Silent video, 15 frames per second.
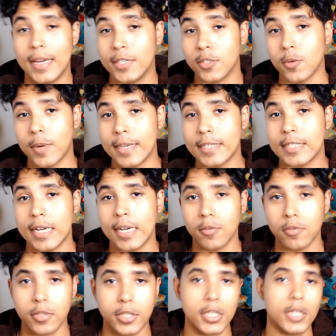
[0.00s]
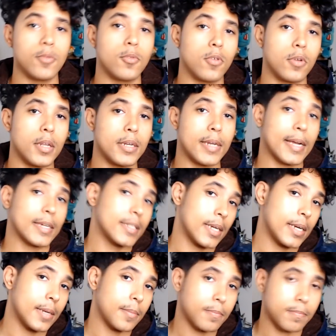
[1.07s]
And as always, I will see you all next